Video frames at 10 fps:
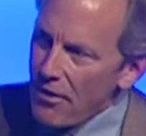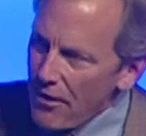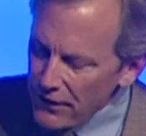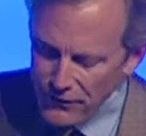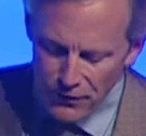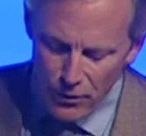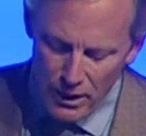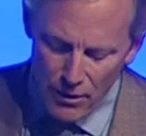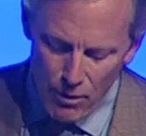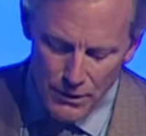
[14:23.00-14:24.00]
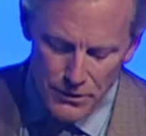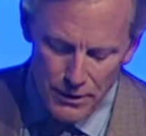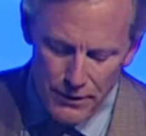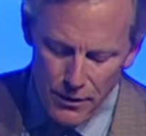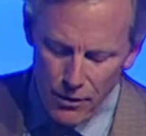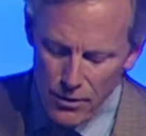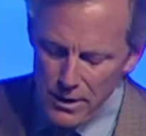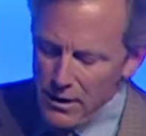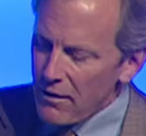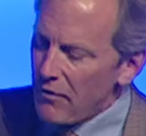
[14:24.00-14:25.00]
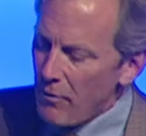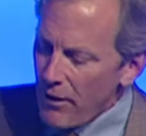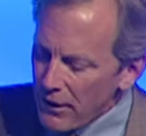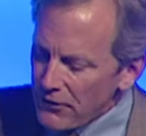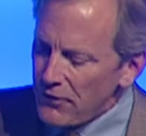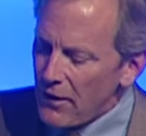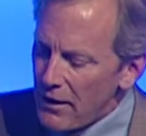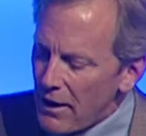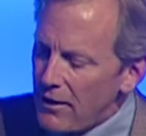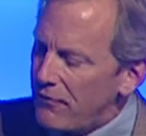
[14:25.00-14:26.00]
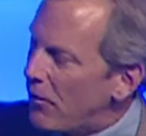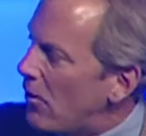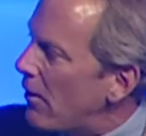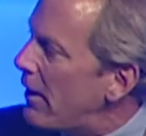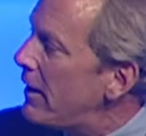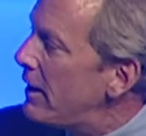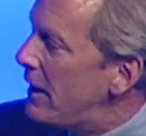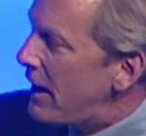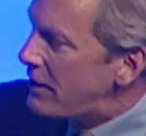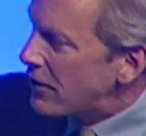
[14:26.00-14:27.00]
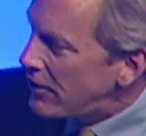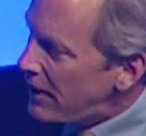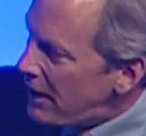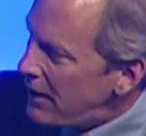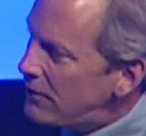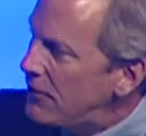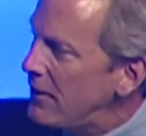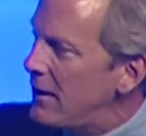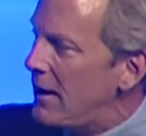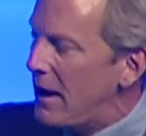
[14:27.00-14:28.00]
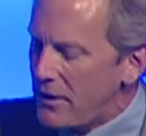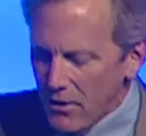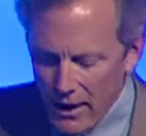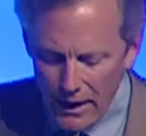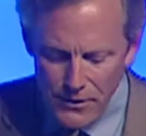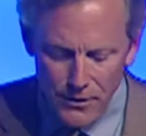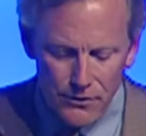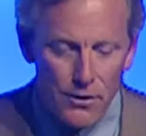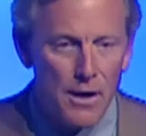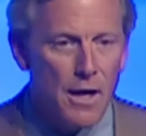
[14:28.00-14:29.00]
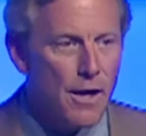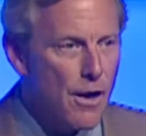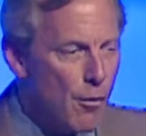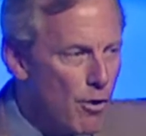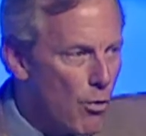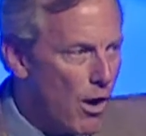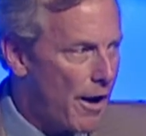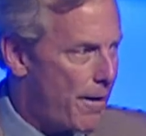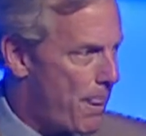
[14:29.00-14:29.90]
This is what I want you to do from this night forward in your deeds and your actions. Number 1,